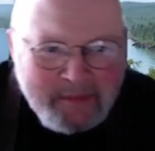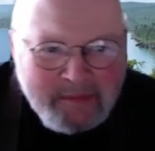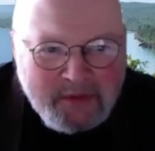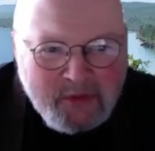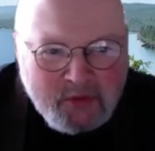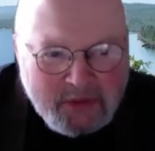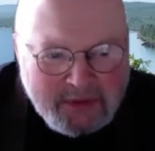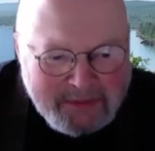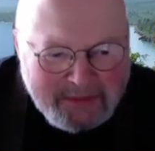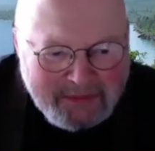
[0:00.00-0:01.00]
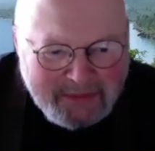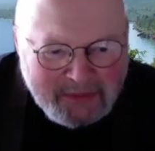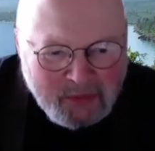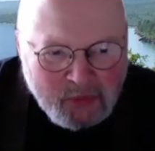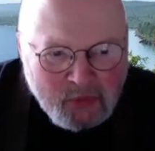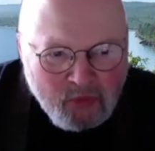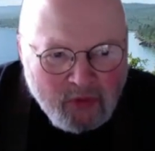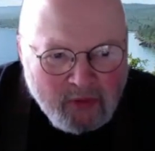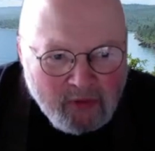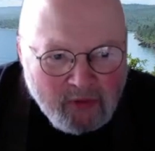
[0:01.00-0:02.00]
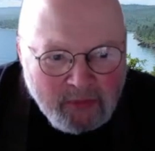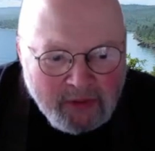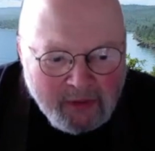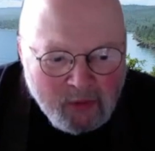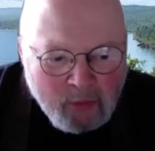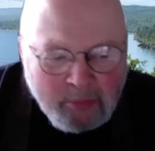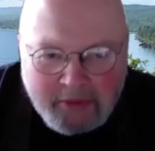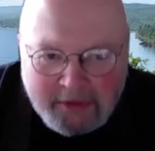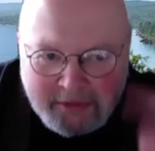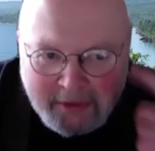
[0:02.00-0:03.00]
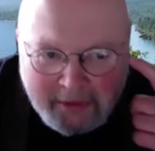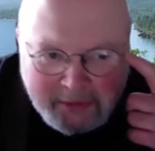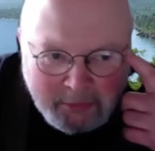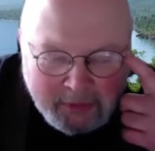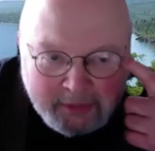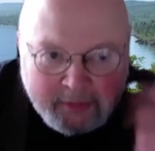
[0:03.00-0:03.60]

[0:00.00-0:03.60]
Usually it doesn't go too far with me, I hope, these days, but